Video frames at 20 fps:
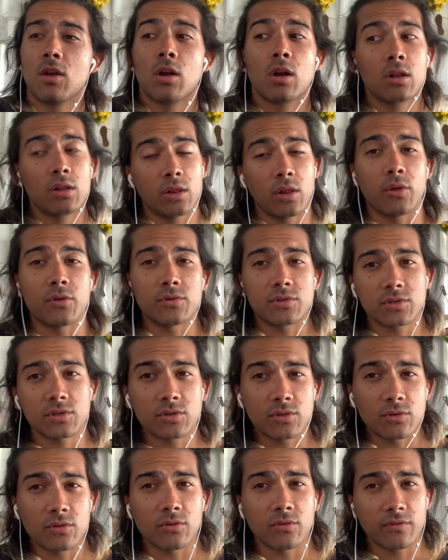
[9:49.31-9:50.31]
close
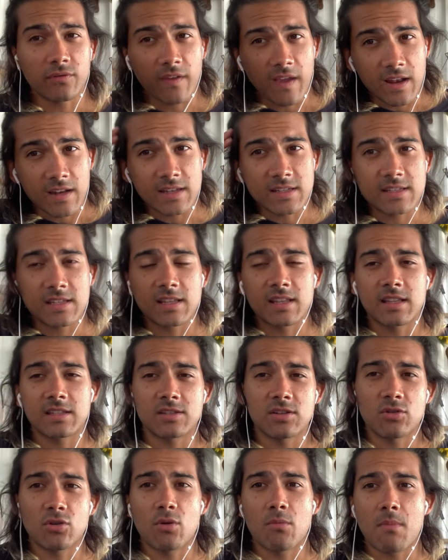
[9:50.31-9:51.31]
to fantasy that's
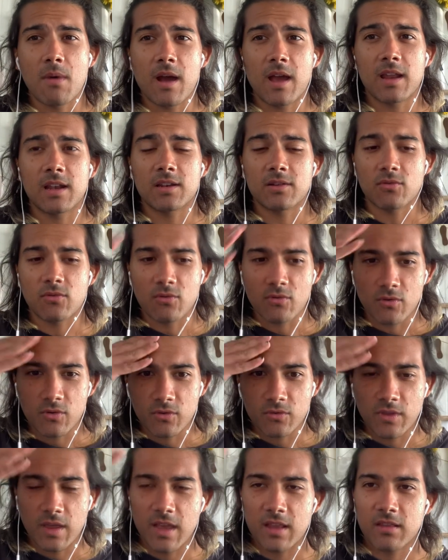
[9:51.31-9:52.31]
in your mind, or
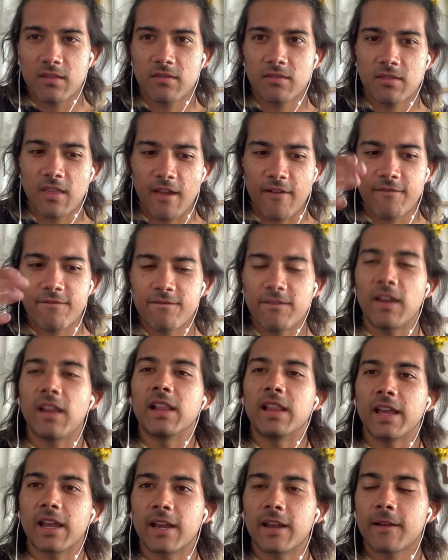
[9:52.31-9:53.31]
that
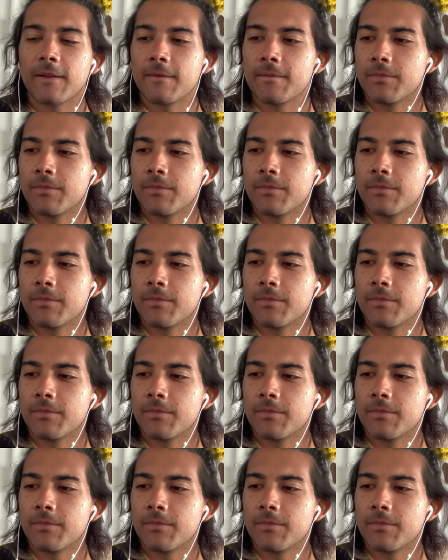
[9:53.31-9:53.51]
feeling.